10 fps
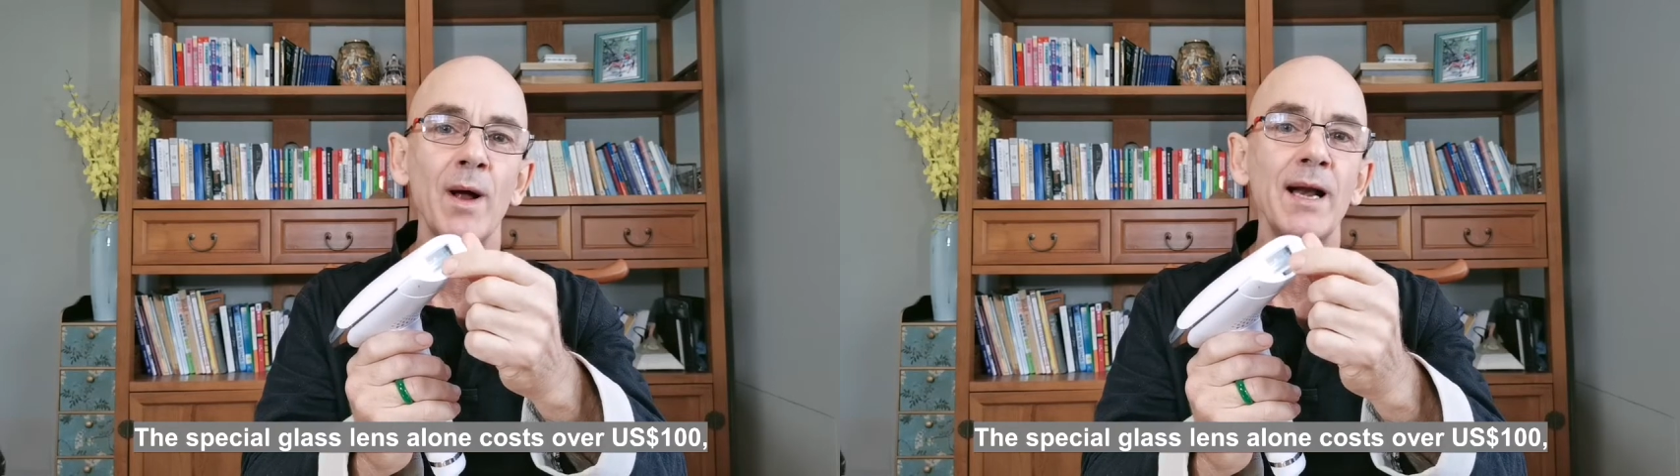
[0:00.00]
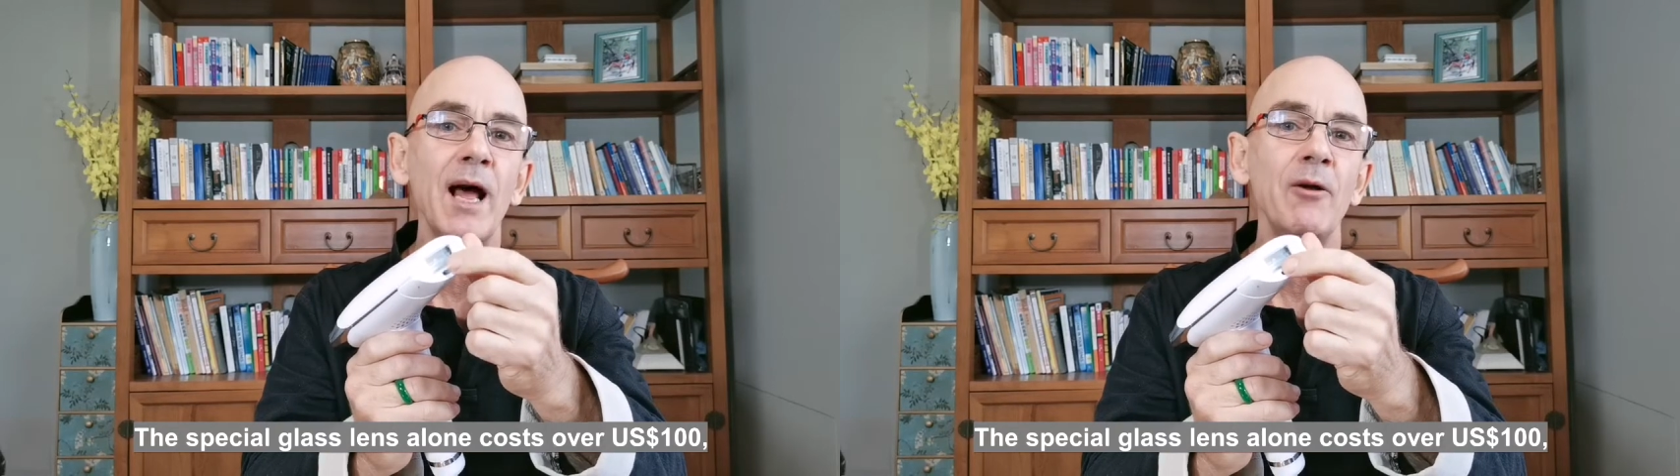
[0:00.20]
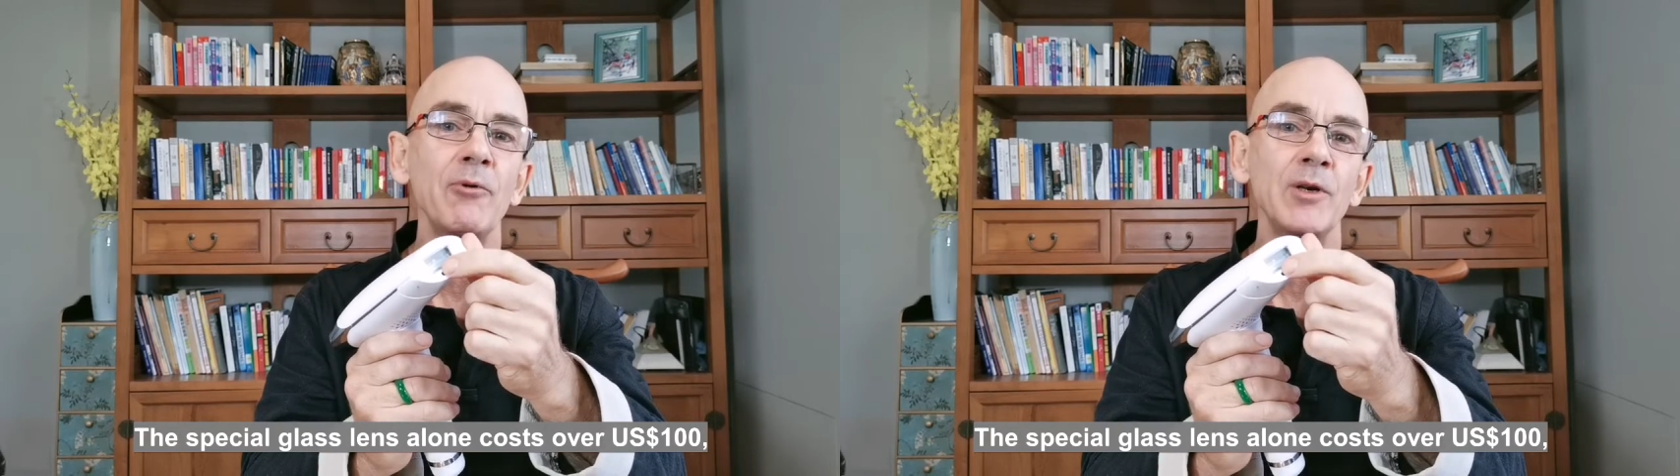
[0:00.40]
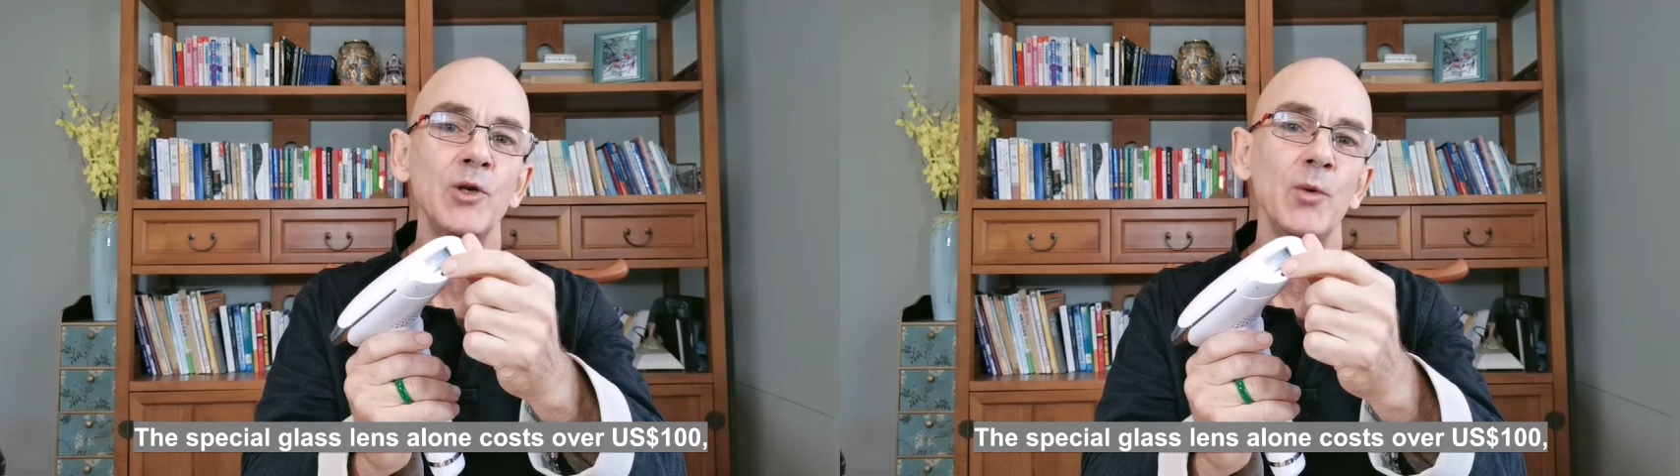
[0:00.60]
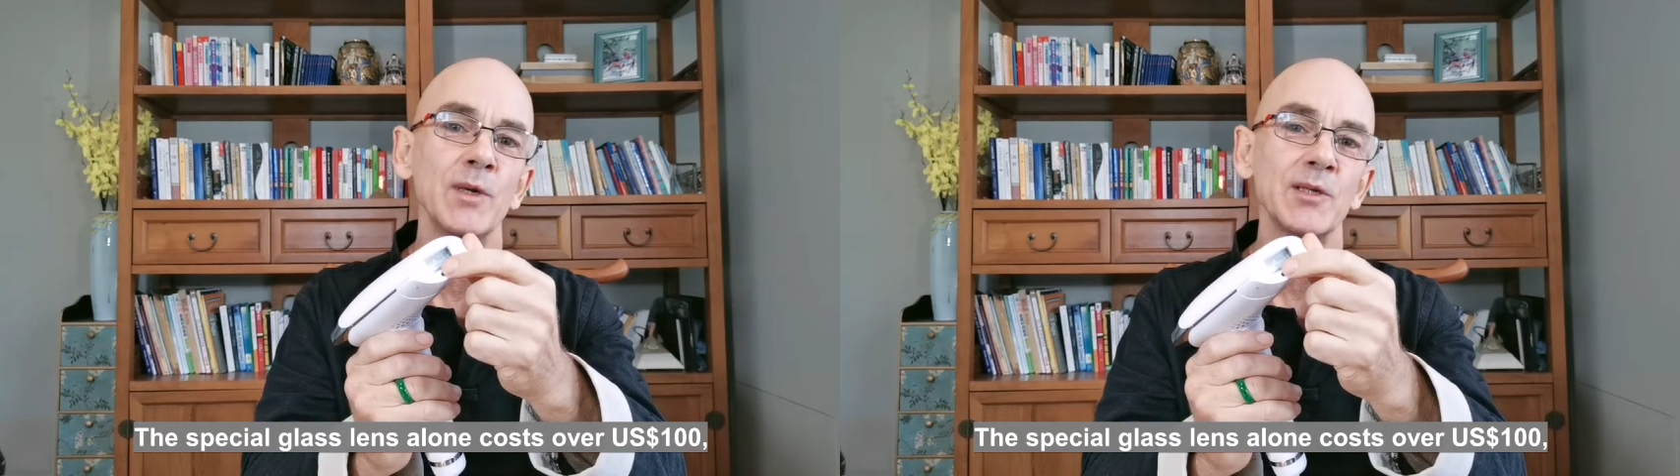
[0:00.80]
hundred
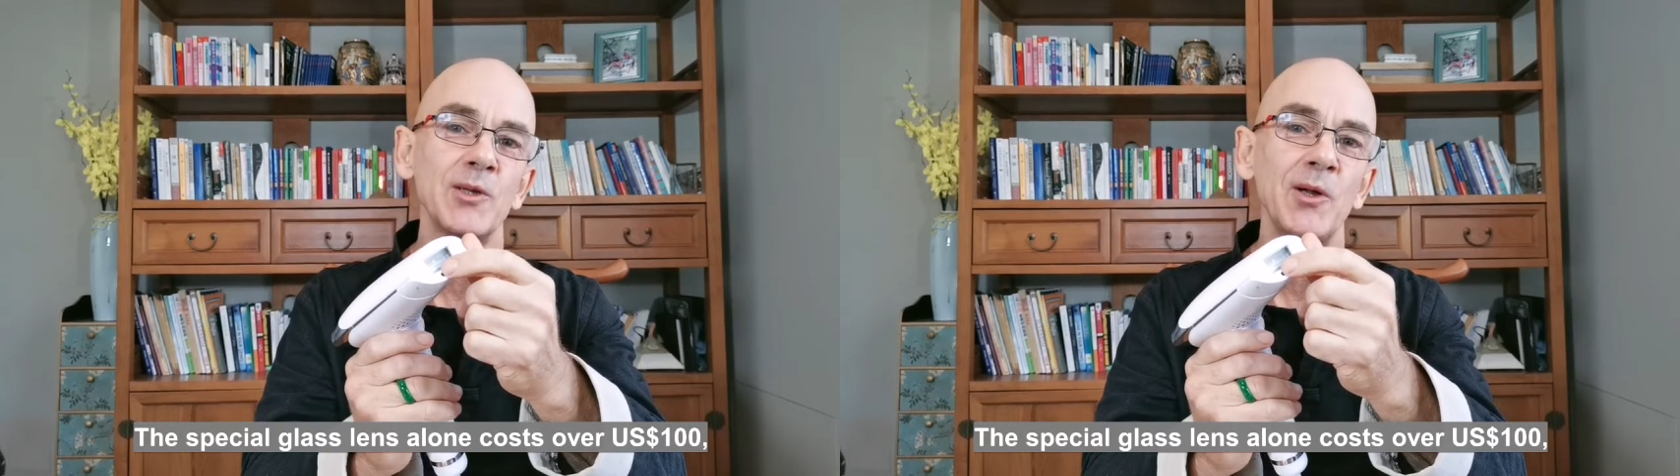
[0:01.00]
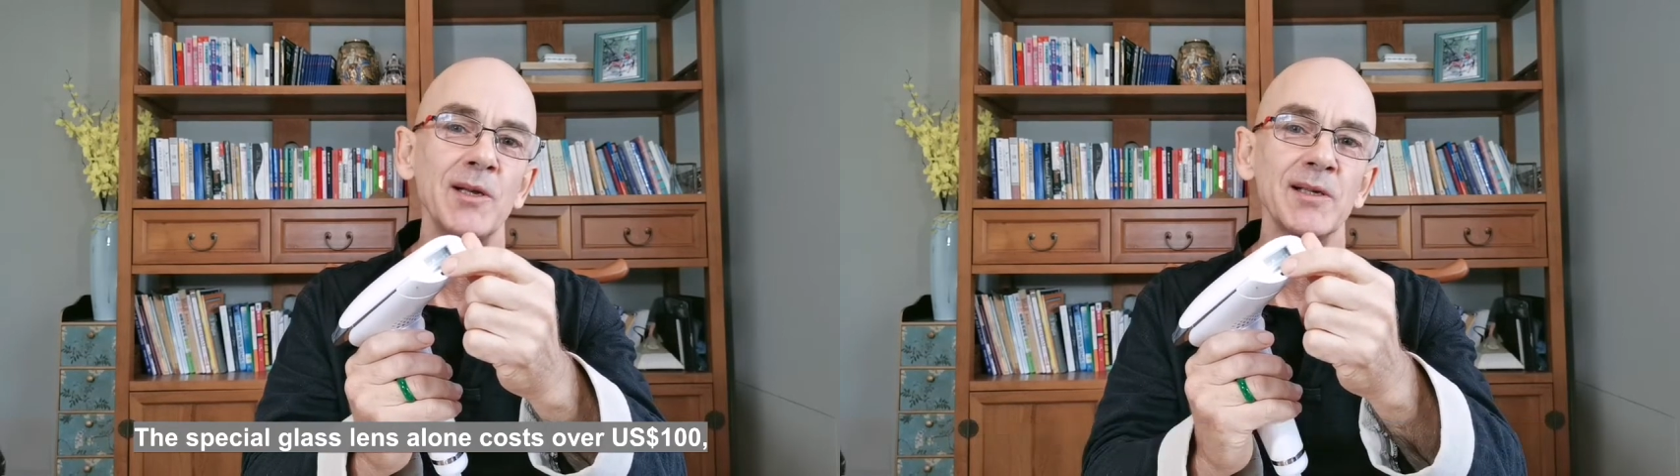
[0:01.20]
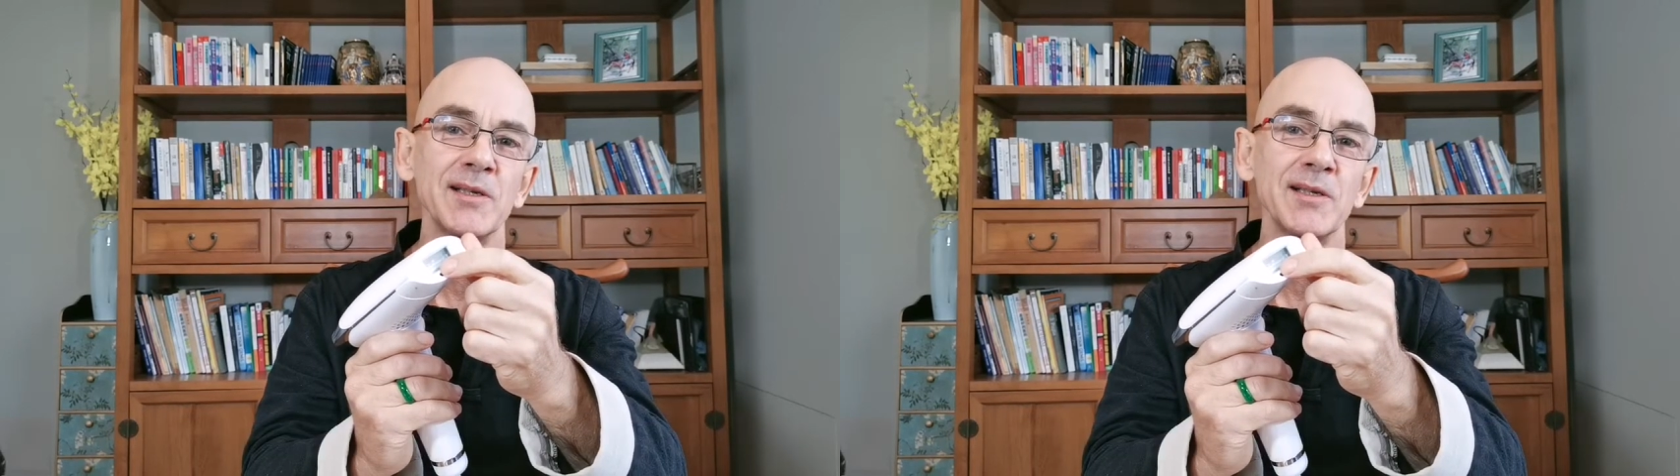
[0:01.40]
US dollars.